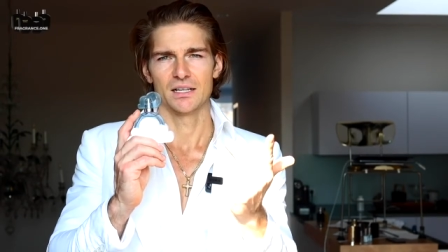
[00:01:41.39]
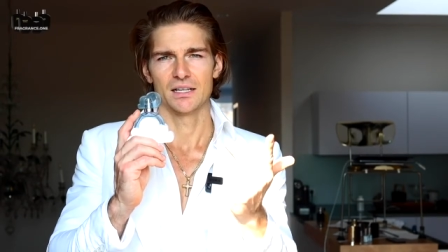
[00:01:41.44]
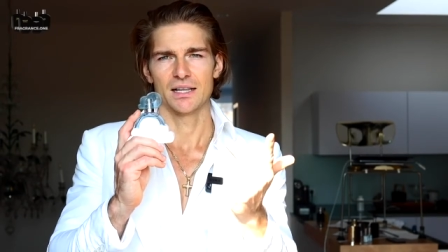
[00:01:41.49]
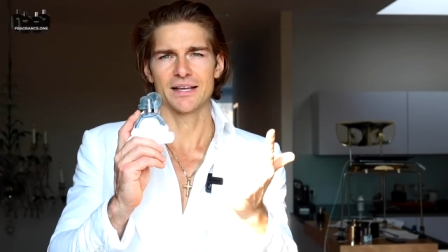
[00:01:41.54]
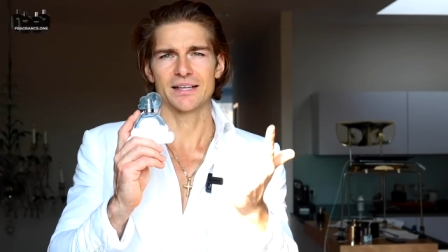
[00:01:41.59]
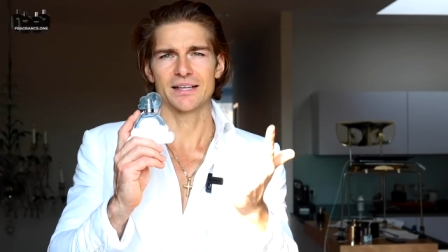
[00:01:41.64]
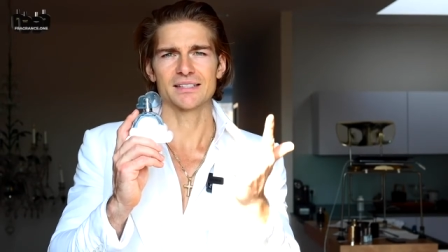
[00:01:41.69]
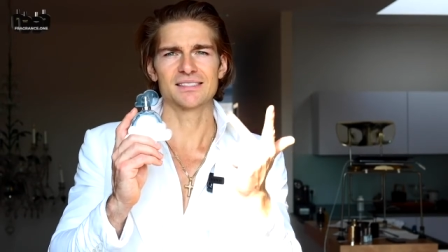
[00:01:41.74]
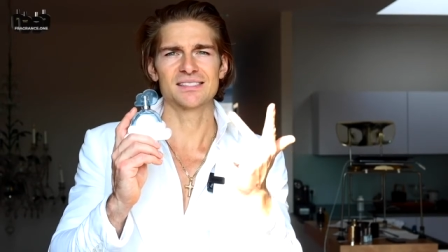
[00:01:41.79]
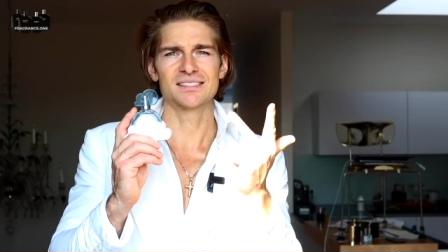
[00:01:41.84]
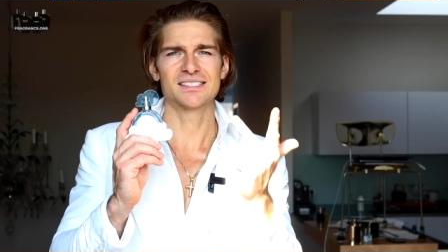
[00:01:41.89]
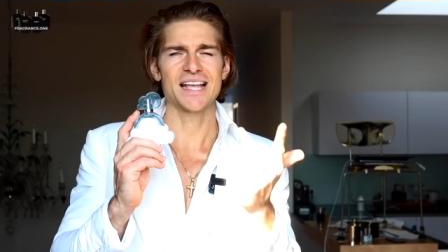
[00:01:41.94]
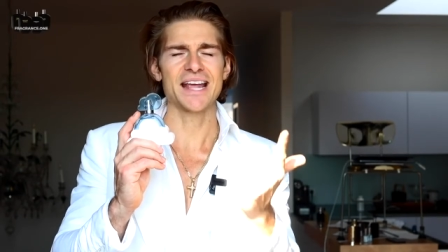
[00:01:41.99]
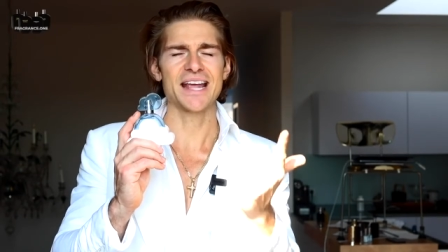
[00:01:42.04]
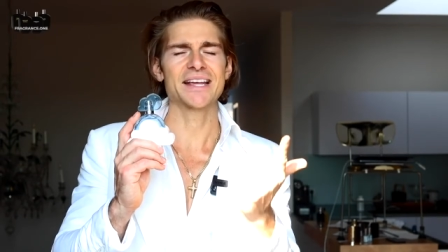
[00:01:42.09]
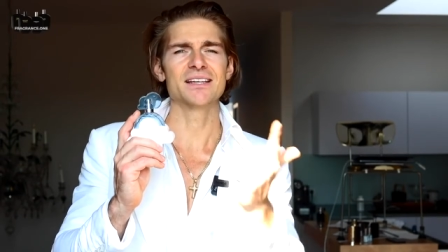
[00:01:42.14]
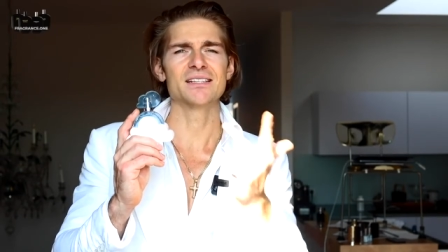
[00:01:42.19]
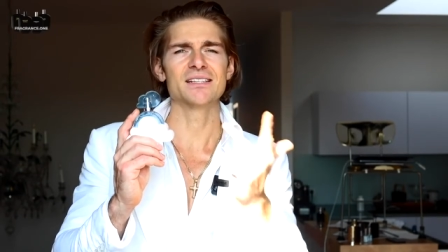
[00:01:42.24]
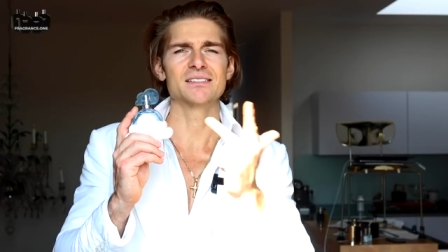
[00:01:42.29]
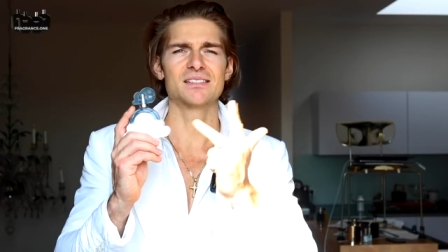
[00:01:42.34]
like a
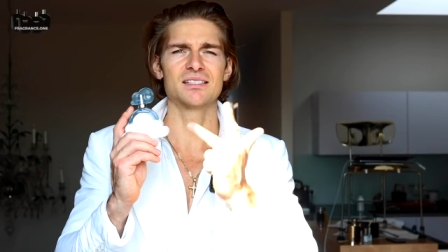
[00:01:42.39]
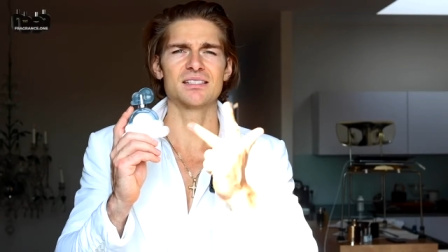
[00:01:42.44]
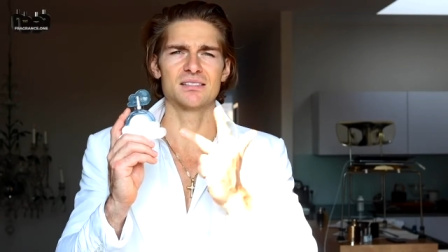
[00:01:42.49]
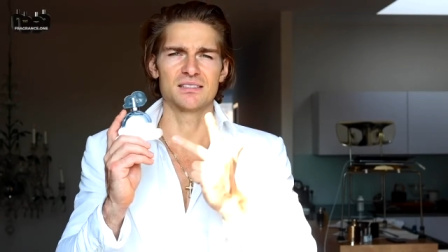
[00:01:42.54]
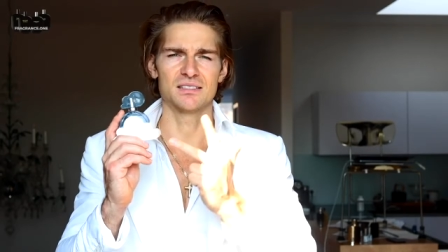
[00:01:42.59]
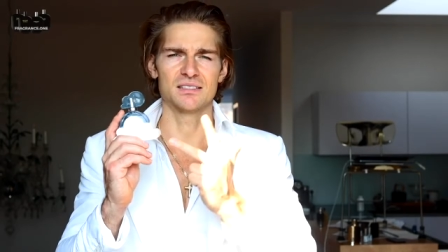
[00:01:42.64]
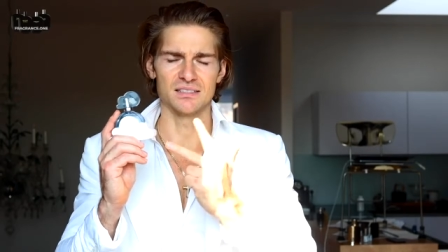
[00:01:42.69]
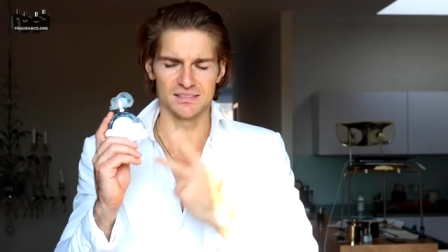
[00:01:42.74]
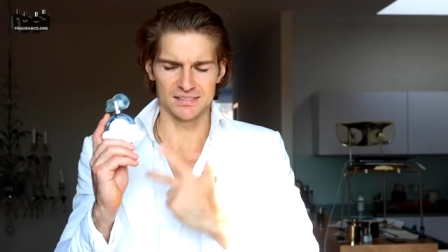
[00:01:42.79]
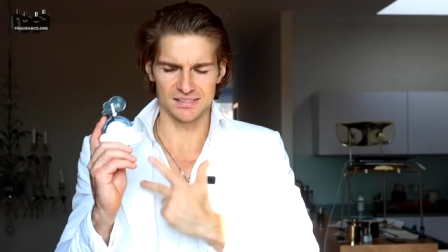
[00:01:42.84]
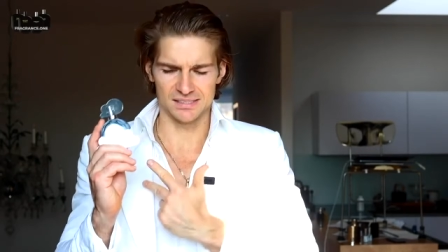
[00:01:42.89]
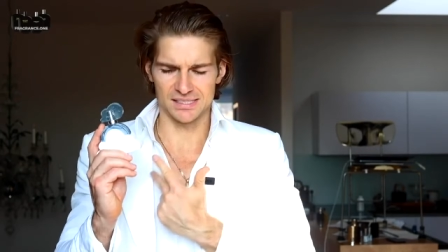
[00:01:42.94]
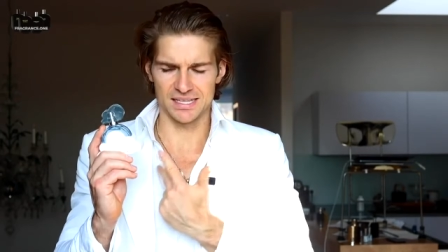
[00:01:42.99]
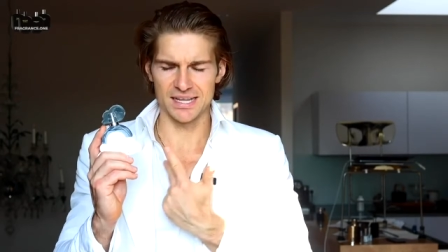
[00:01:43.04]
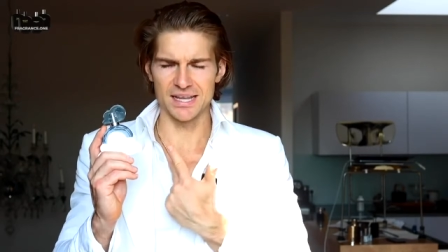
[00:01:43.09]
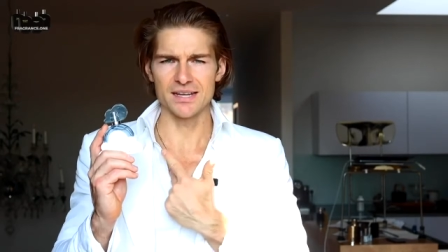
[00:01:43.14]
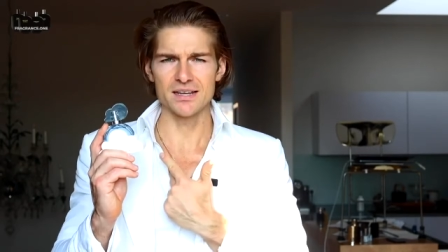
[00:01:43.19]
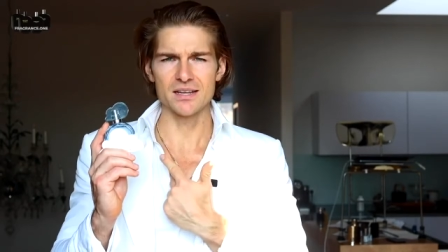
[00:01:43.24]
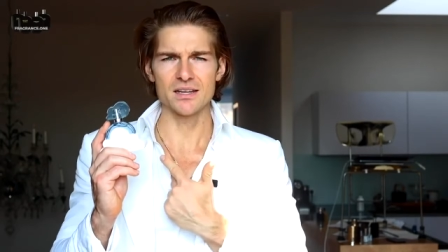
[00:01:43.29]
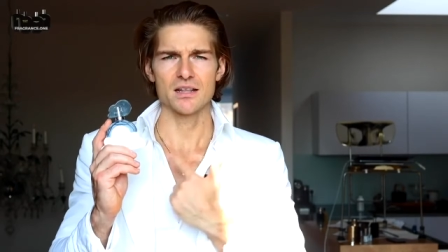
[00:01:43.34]
second
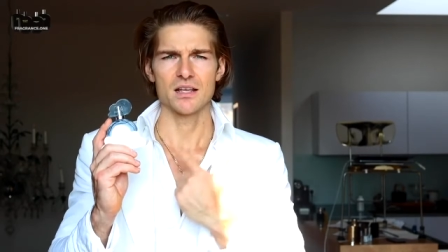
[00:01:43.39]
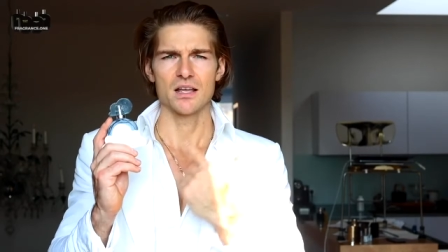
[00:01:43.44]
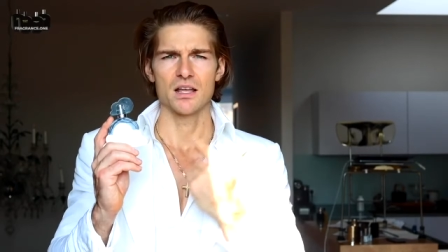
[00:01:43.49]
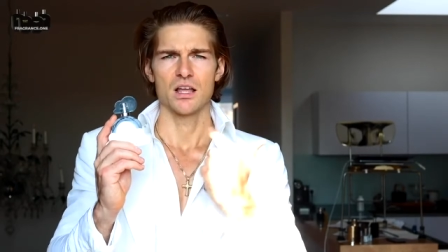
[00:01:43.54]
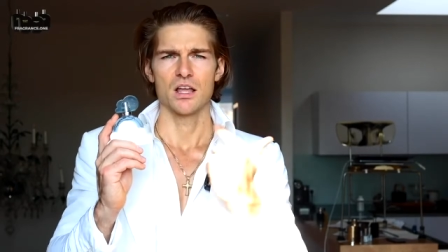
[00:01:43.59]
skin,